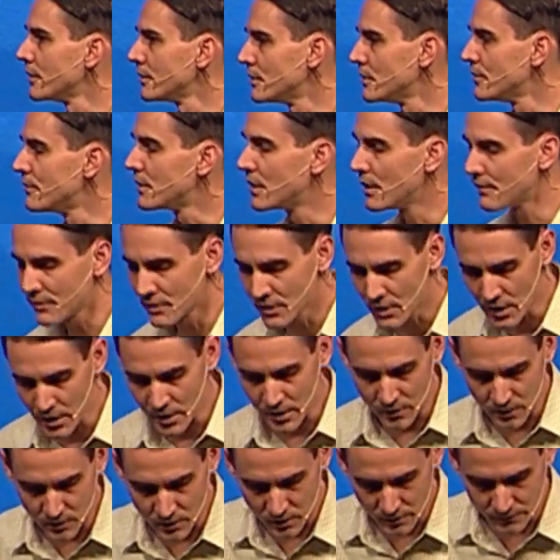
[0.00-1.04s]
and you've given God
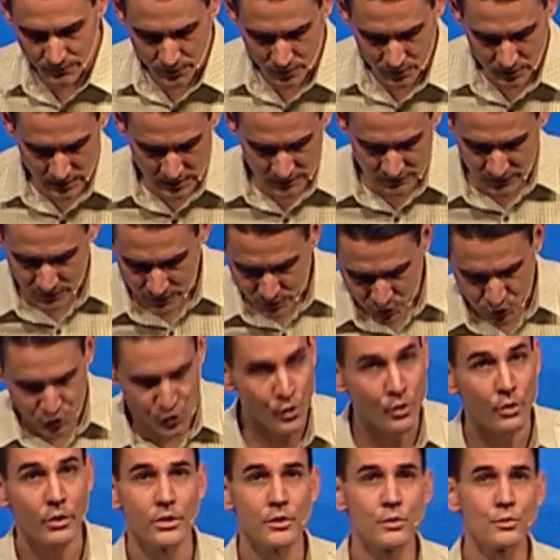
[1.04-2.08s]
all of your life, and there's
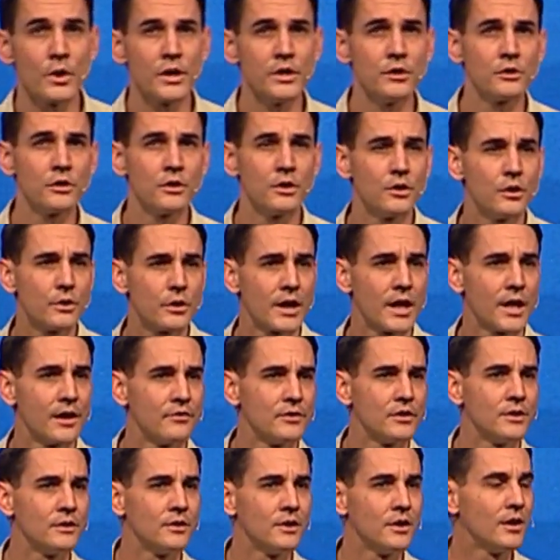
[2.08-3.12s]
no other way you're going to go to heaven